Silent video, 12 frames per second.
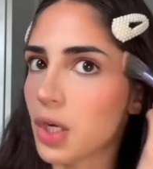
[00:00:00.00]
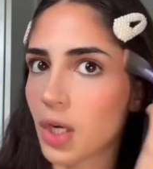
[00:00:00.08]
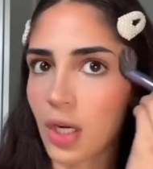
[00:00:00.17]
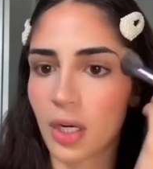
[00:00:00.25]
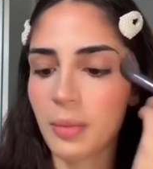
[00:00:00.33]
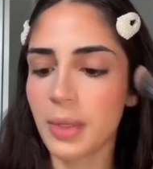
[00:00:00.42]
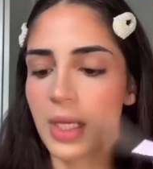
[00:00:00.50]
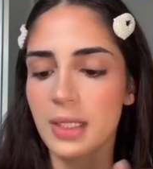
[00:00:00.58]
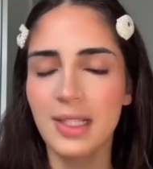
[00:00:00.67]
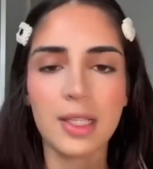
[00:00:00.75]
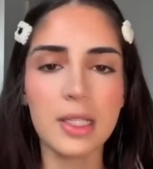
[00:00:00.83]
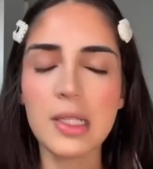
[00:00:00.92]
her because
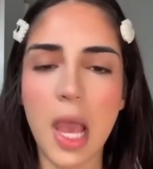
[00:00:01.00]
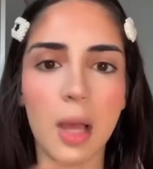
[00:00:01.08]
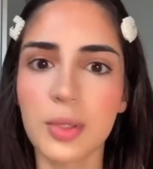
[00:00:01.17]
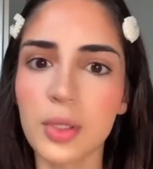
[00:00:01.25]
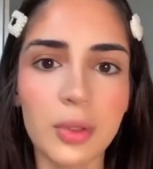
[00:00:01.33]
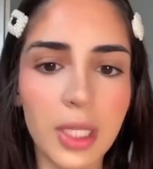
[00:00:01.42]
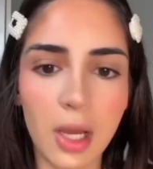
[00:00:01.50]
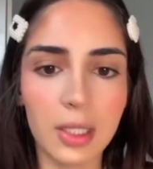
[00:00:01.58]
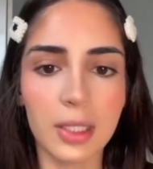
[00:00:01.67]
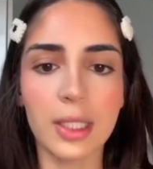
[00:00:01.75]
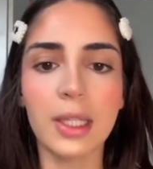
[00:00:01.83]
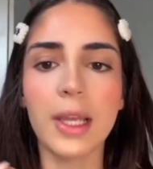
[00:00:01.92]
he's absolutely
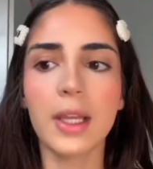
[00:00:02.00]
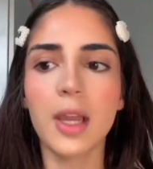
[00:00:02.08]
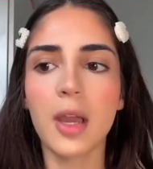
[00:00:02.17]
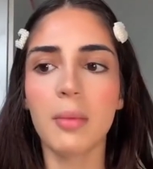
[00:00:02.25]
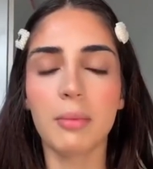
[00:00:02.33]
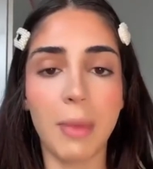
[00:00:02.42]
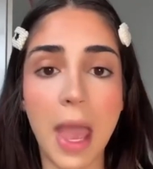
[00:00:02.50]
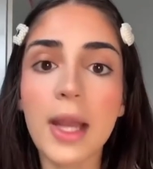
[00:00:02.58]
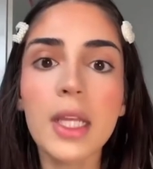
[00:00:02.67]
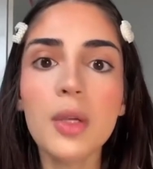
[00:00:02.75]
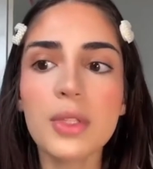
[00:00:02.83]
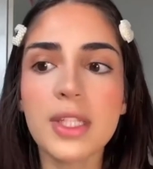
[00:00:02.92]
ugly. Like
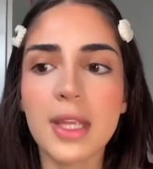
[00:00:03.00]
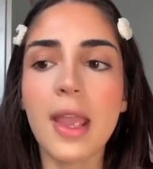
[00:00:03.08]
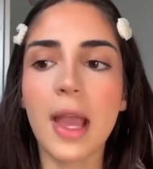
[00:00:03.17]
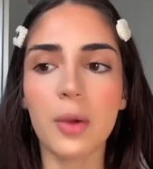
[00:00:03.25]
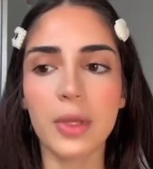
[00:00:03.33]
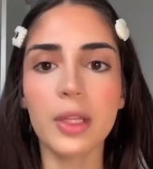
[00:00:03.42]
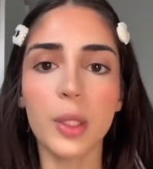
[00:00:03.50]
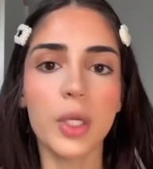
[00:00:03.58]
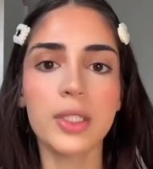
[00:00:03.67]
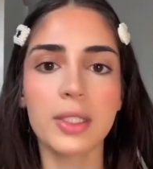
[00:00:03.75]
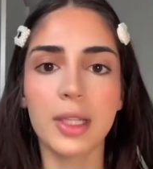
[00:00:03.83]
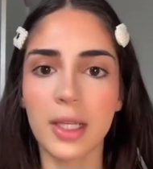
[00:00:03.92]
Maddie was saying how he
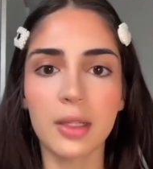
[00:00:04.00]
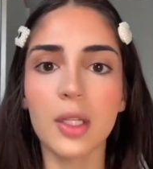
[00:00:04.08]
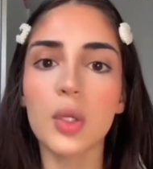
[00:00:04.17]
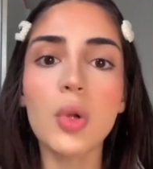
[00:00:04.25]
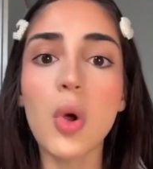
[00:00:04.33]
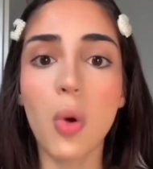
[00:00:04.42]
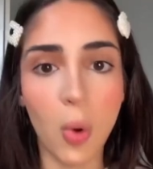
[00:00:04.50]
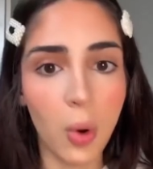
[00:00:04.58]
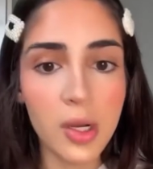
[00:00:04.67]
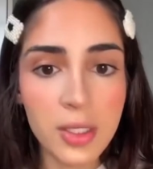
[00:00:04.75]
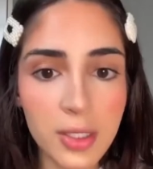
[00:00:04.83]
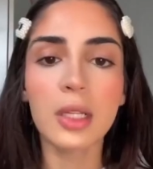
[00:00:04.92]
looked like a literal
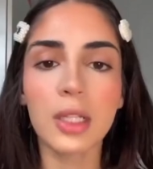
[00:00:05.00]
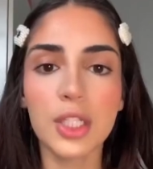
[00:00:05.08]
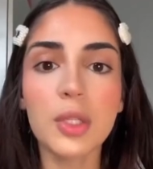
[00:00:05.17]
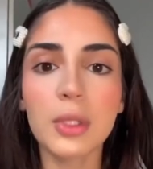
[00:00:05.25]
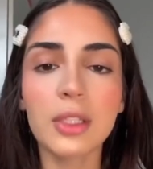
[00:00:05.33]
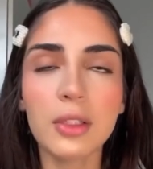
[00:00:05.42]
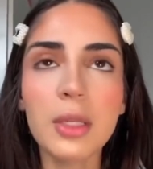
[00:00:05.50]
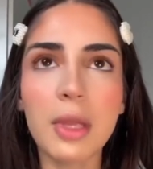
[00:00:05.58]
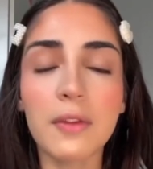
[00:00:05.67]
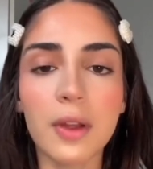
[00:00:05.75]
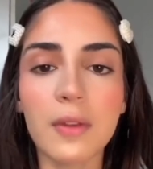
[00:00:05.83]
horse. Like she would literally make fun